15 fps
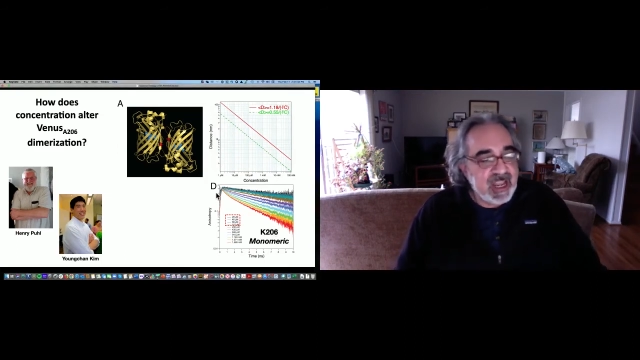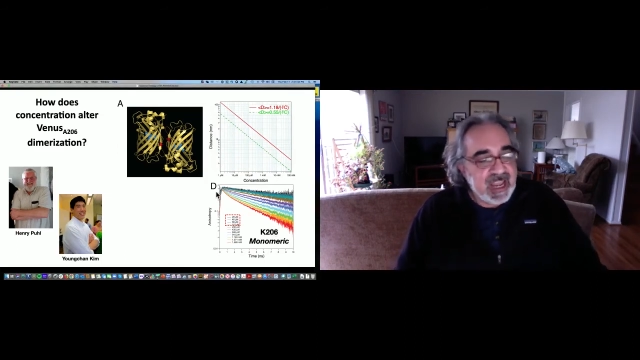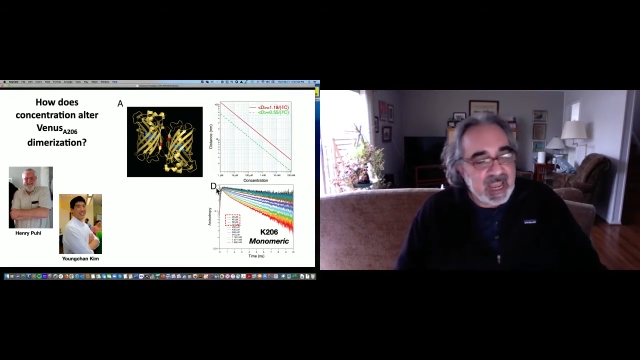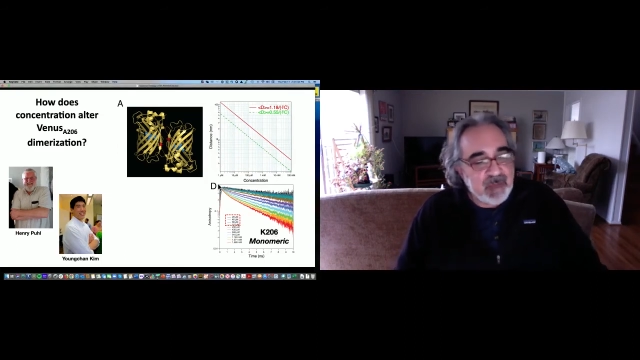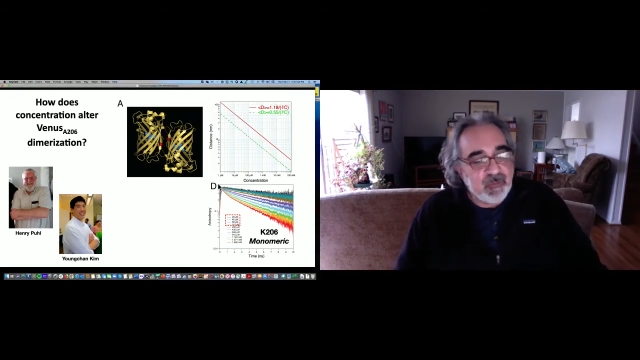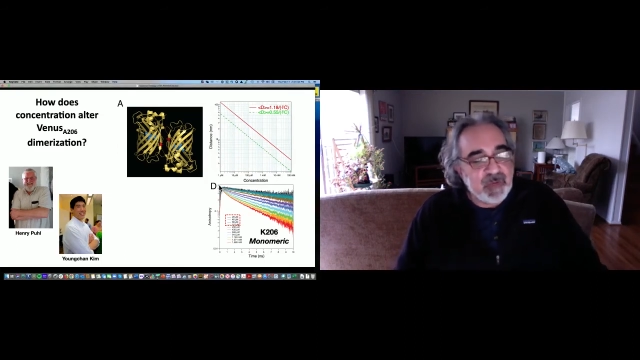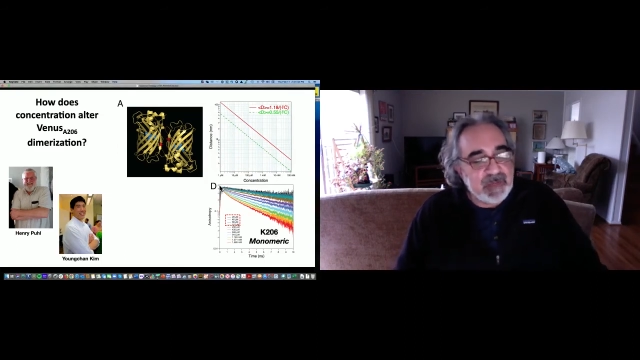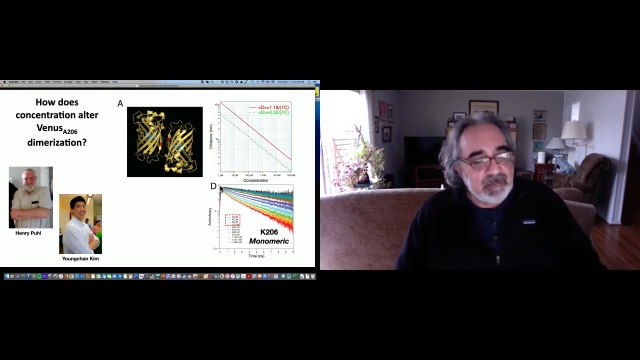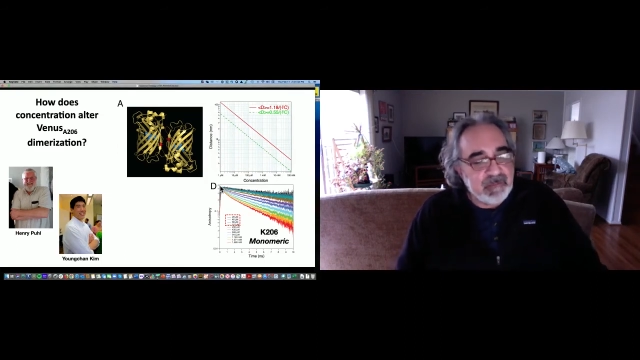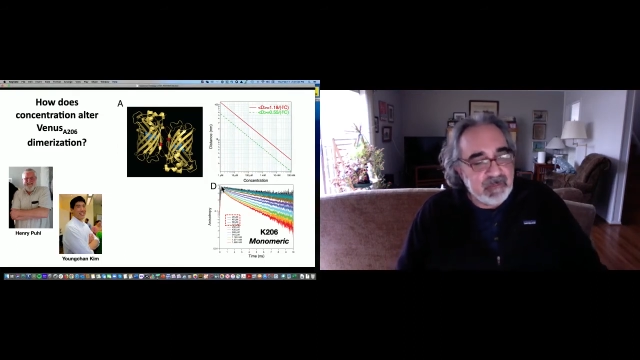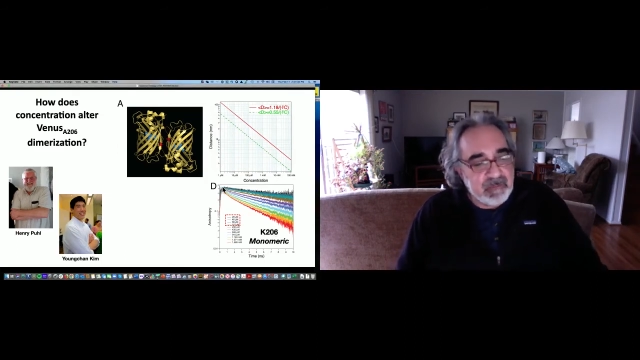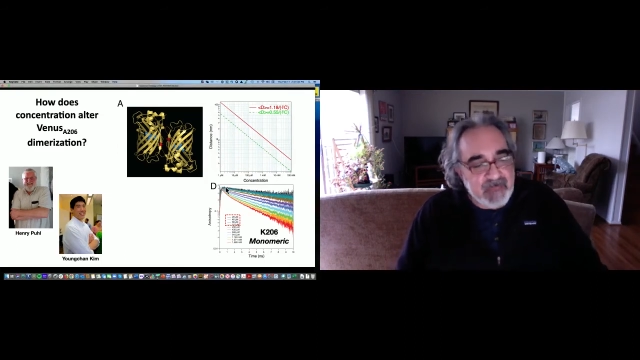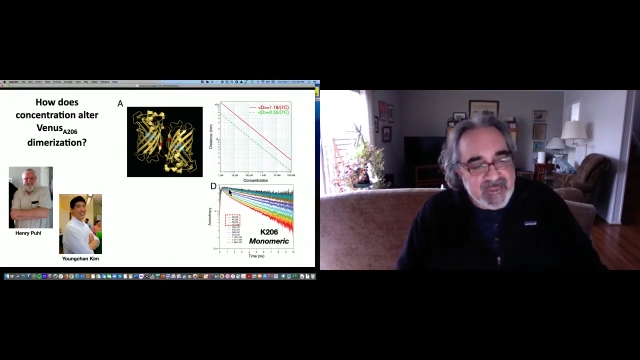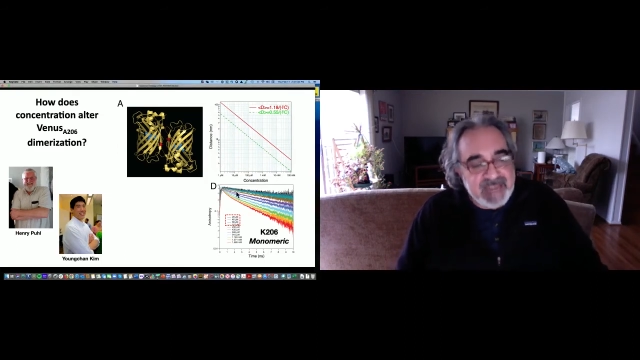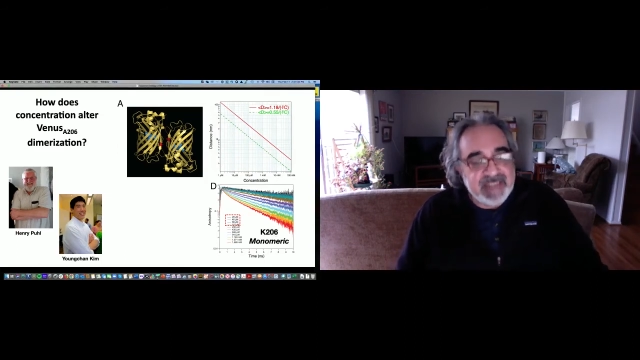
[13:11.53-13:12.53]
and we
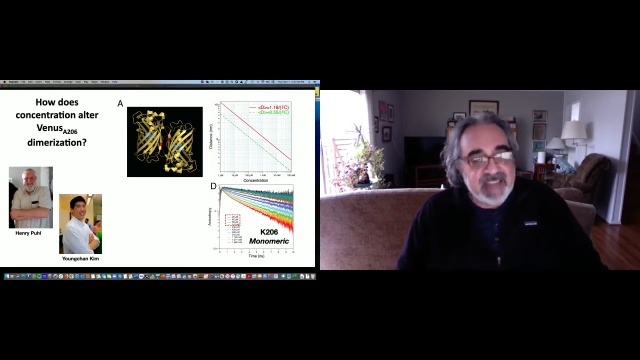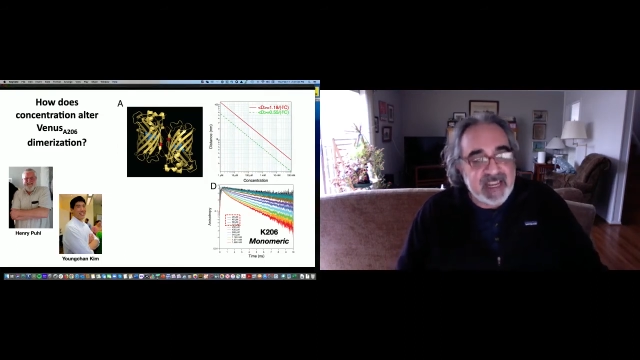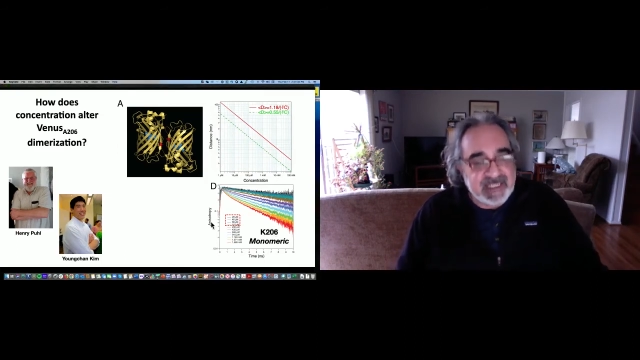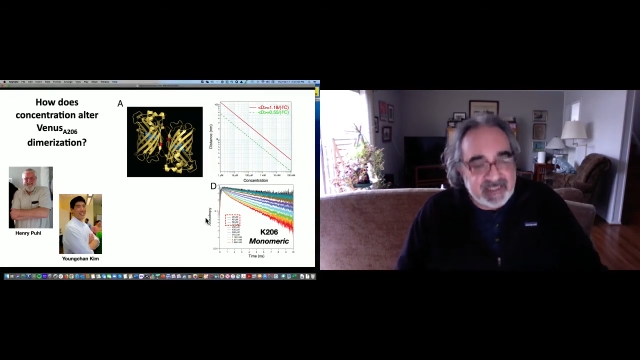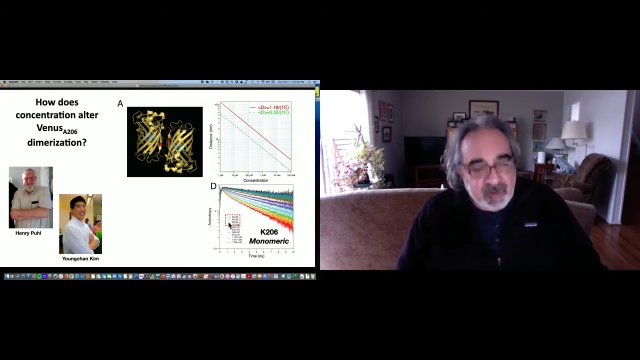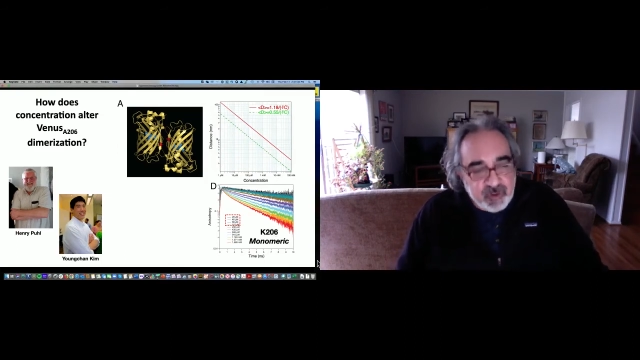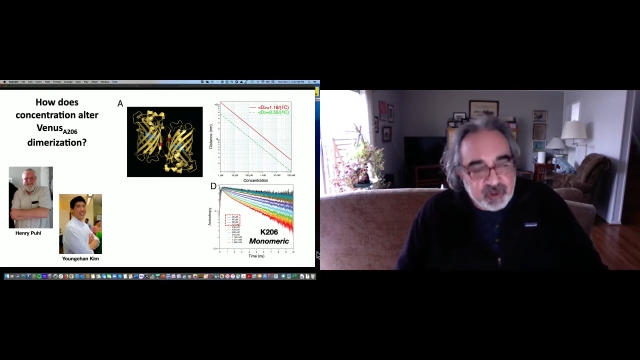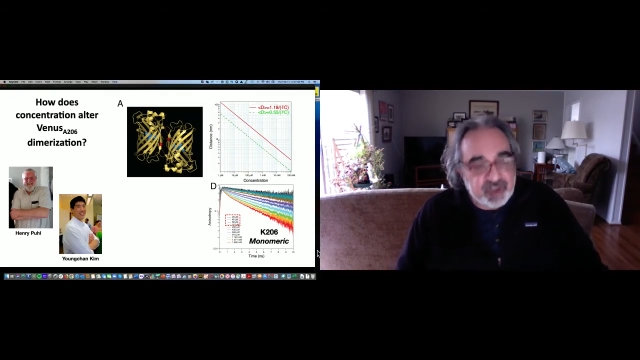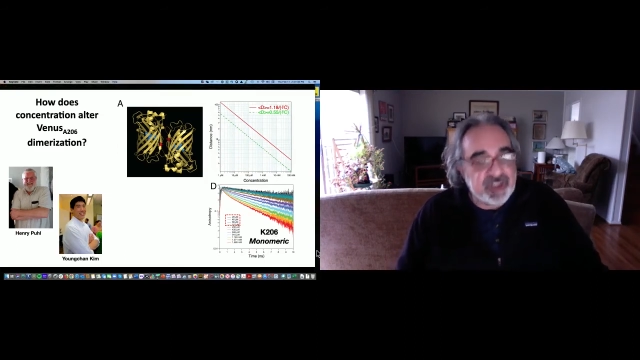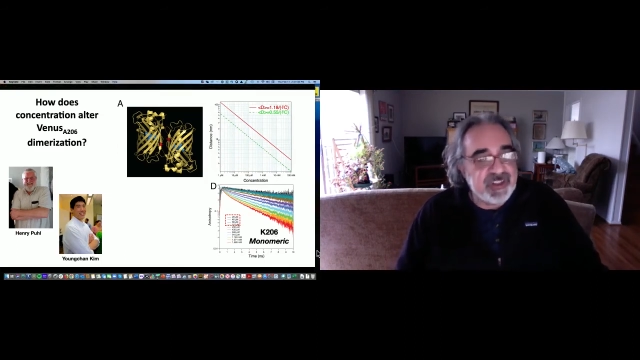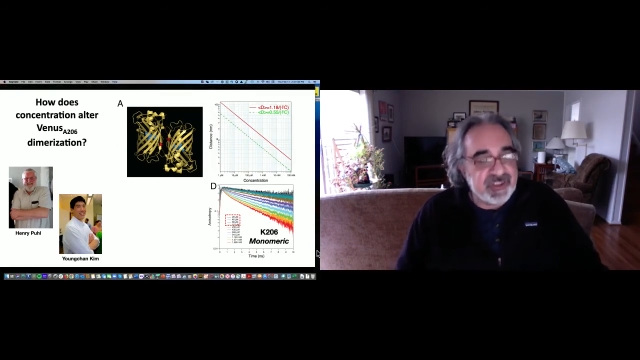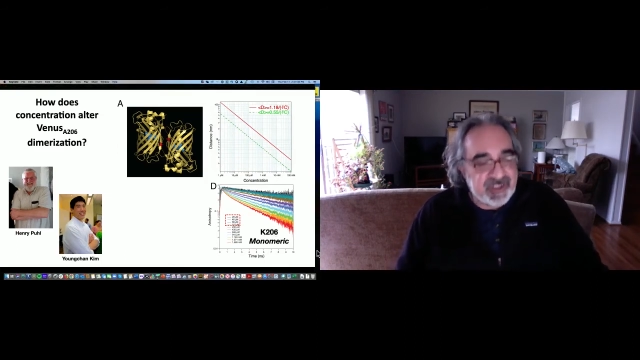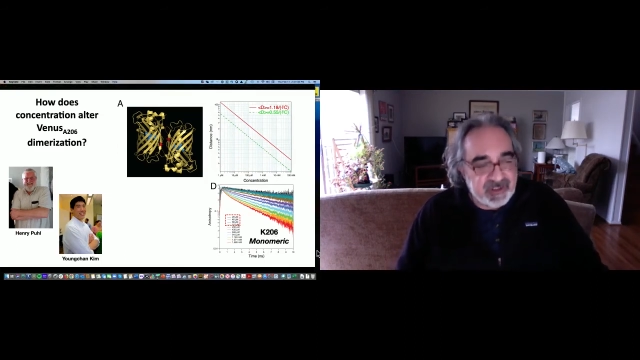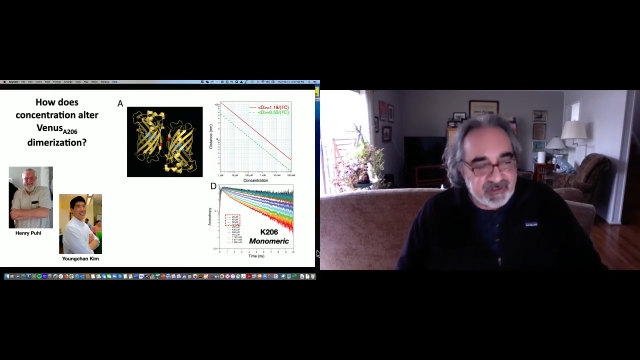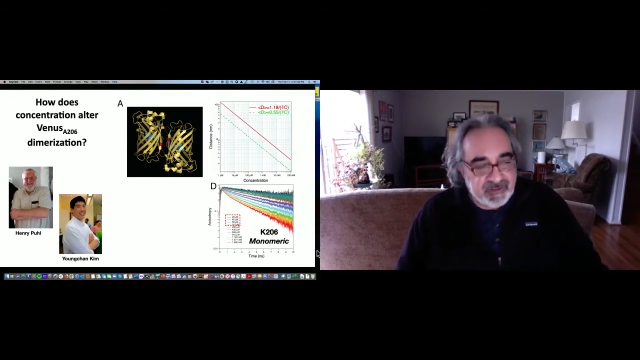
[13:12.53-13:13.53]
made
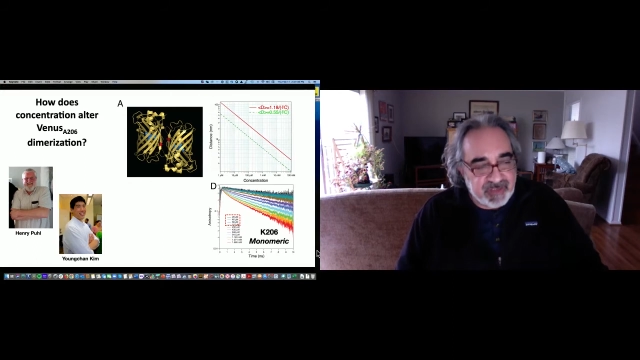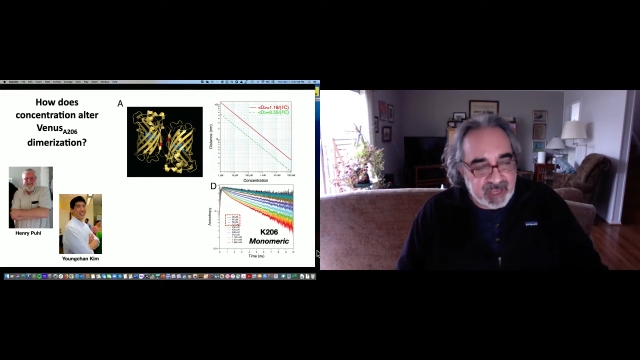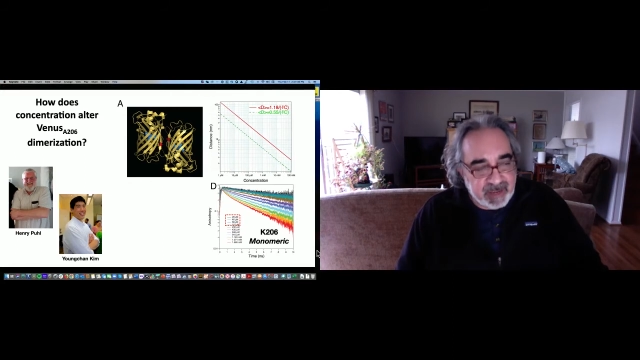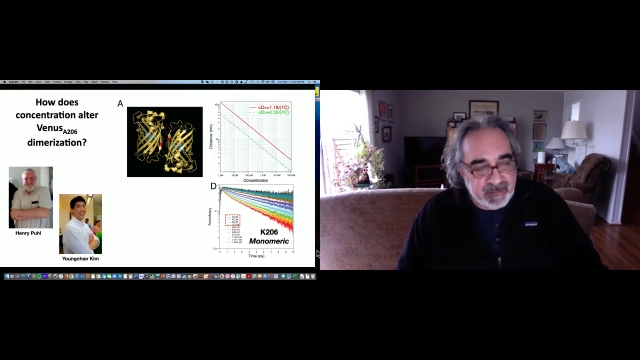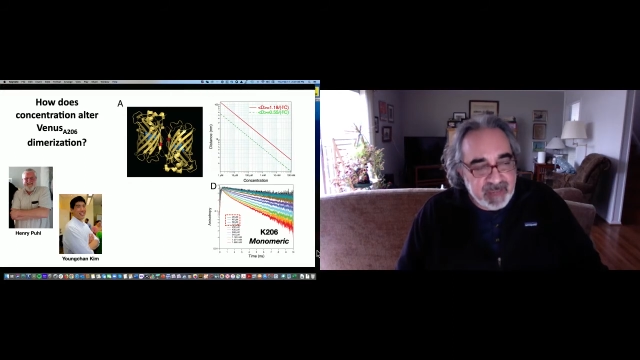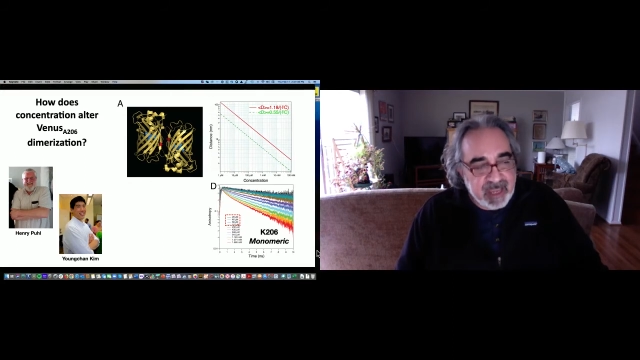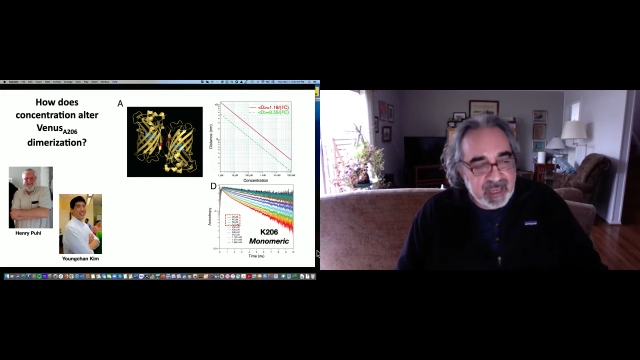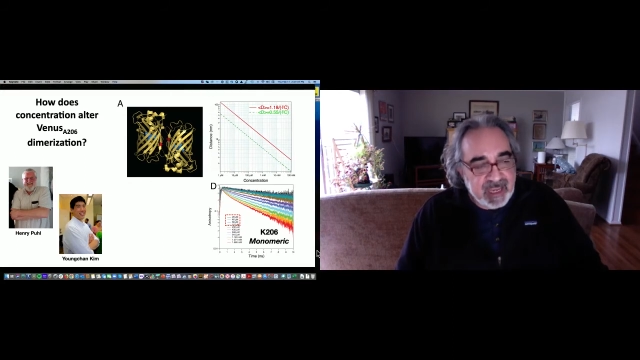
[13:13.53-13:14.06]
dilutions of them,